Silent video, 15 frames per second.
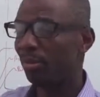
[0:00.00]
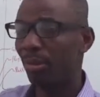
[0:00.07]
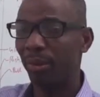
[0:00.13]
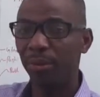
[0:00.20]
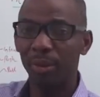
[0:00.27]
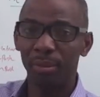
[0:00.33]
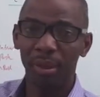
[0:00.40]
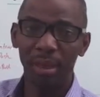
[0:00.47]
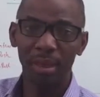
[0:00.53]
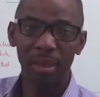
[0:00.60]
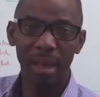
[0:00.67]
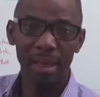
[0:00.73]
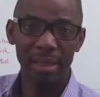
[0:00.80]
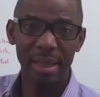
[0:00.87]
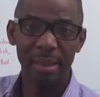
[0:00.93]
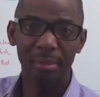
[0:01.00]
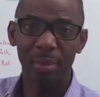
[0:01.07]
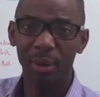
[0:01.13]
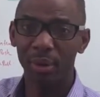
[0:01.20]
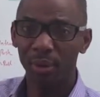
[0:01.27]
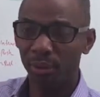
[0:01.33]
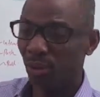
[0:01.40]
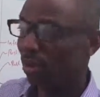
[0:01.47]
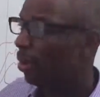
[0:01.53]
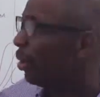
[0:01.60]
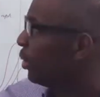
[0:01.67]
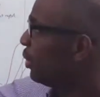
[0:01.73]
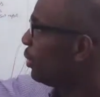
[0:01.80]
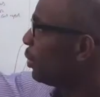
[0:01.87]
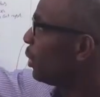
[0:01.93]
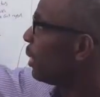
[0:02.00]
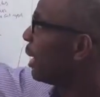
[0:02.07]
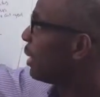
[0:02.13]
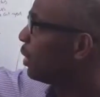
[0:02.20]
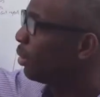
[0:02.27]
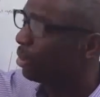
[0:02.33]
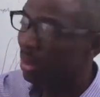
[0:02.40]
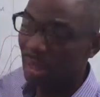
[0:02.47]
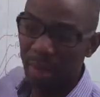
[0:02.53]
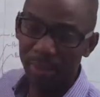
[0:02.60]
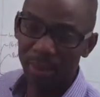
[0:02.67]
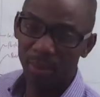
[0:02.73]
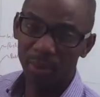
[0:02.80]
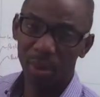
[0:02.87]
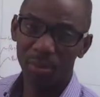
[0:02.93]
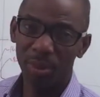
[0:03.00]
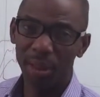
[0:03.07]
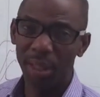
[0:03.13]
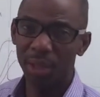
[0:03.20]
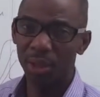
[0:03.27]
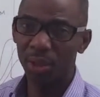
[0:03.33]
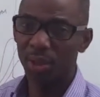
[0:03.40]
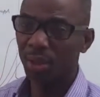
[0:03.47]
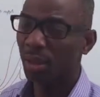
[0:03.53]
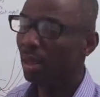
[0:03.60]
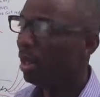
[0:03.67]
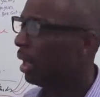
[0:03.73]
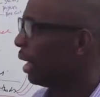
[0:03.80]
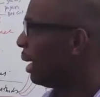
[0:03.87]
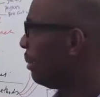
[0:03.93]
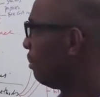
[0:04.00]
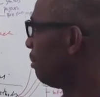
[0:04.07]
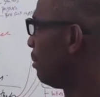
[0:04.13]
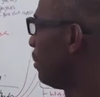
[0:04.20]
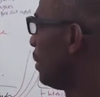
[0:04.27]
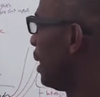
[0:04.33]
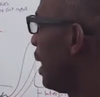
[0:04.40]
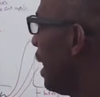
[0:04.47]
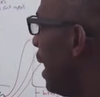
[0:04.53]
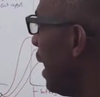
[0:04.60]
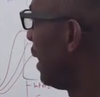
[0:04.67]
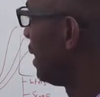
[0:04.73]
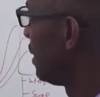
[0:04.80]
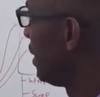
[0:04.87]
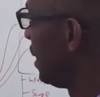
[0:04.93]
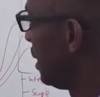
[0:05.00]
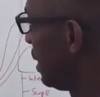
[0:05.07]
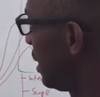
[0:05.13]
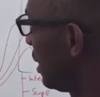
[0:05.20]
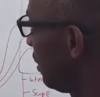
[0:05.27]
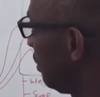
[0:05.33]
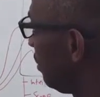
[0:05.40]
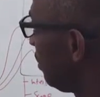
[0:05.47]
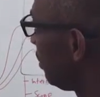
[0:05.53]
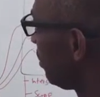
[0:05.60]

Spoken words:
But from the exam point of view, know that those types of communication exists.